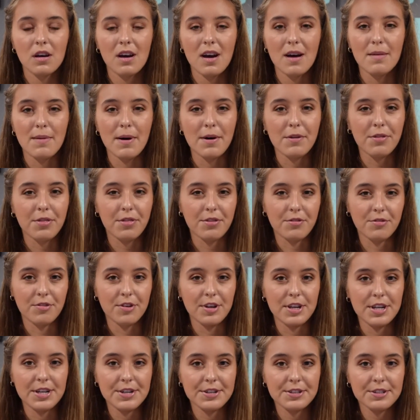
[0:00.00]
about
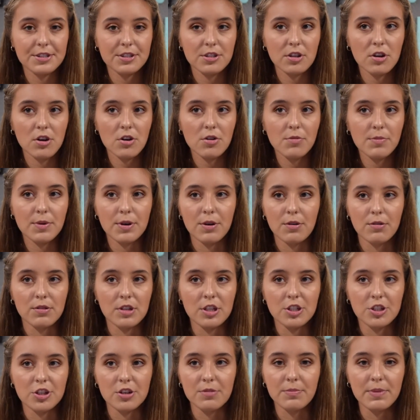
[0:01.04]
three years ago, but it
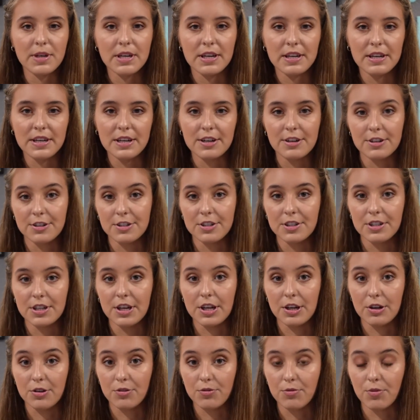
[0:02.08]
only took me a year to
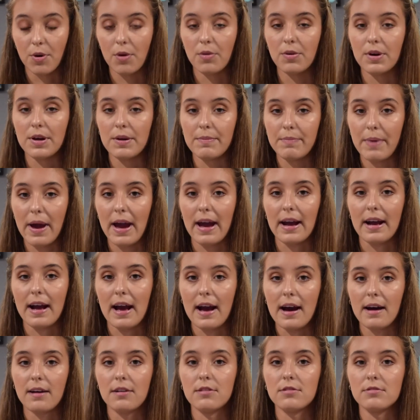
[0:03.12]
like grow it back
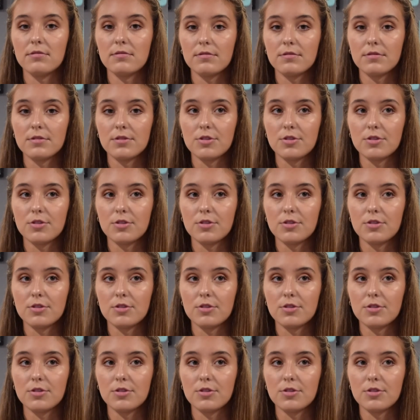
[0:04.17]
out